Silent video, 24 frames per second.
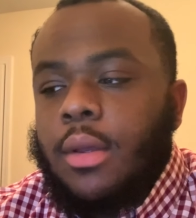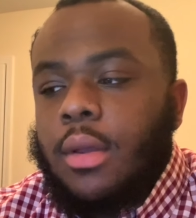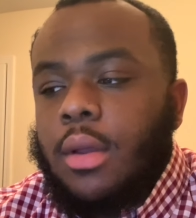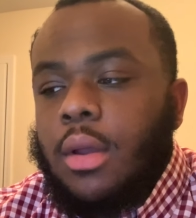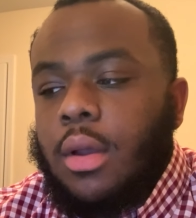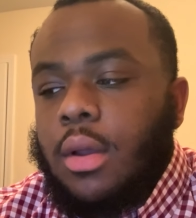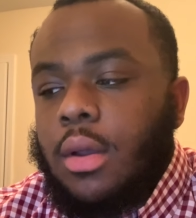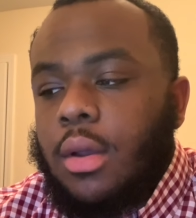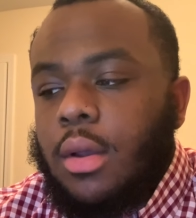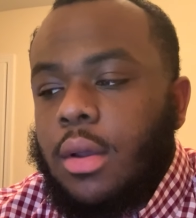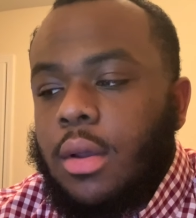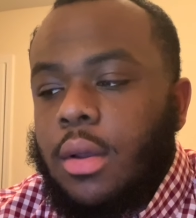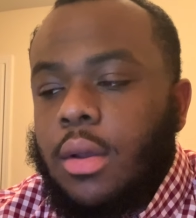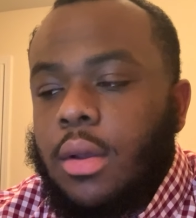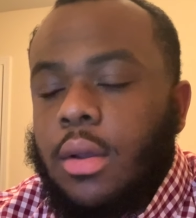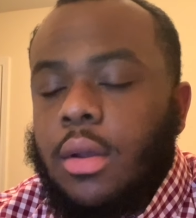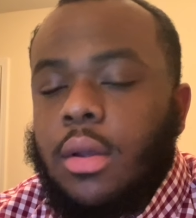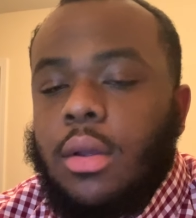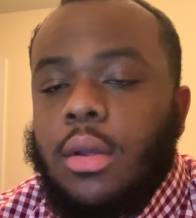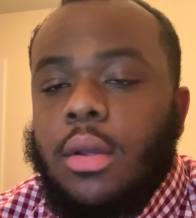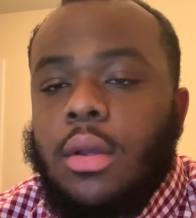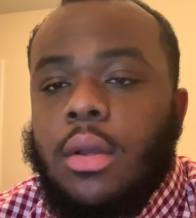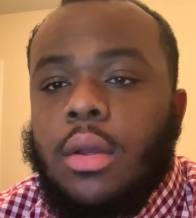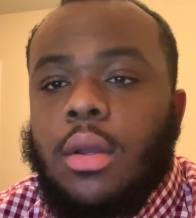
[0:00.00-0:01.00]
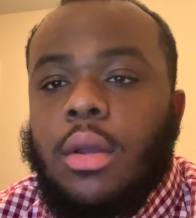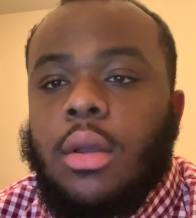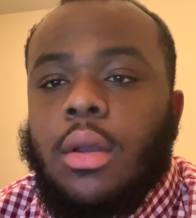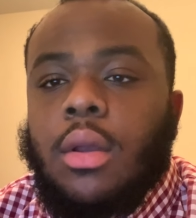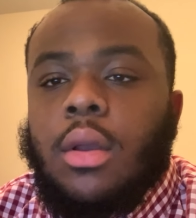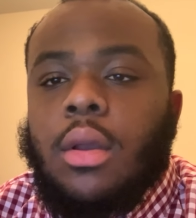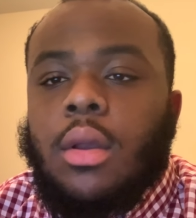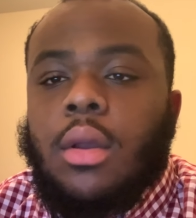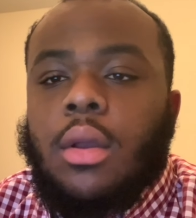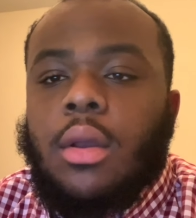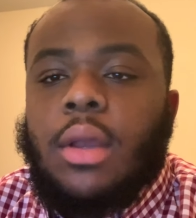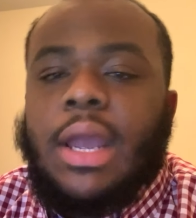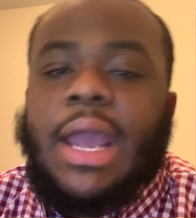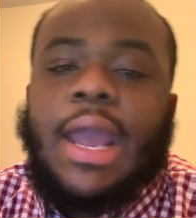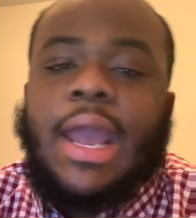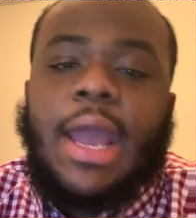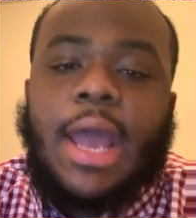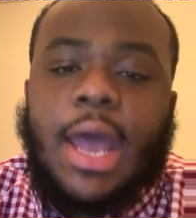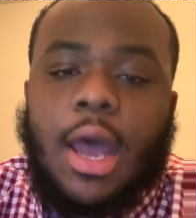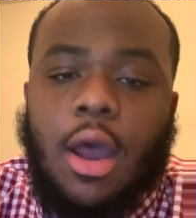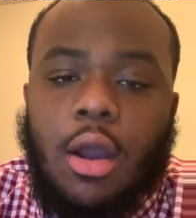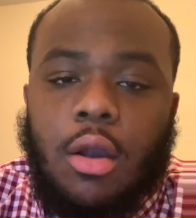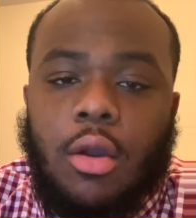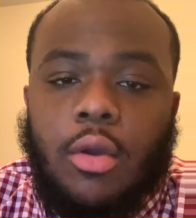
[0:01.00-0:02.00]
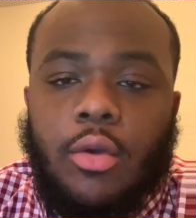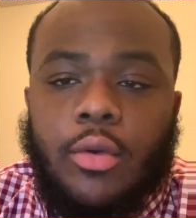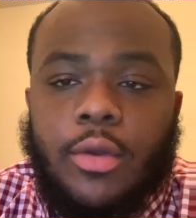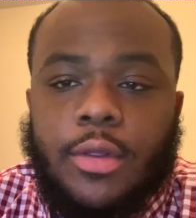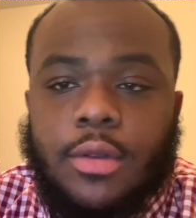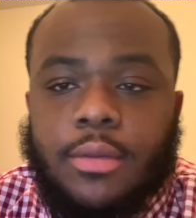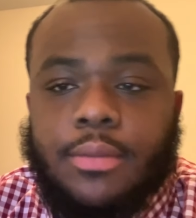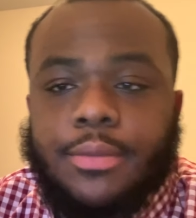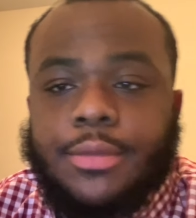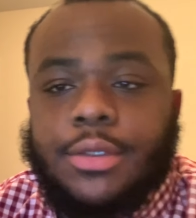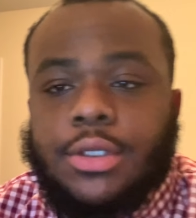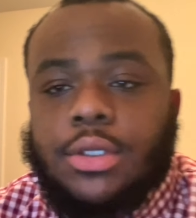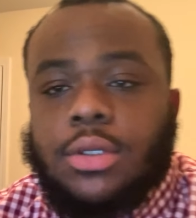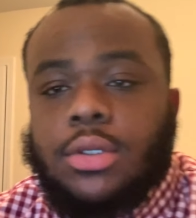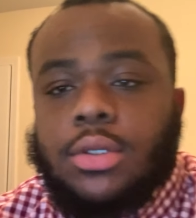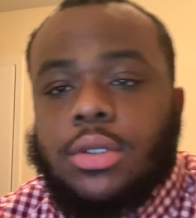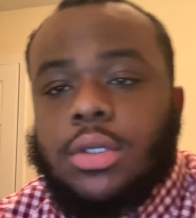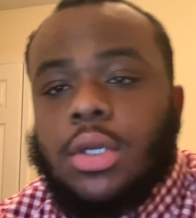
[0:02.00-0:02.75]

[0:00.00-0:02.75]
and algorithms.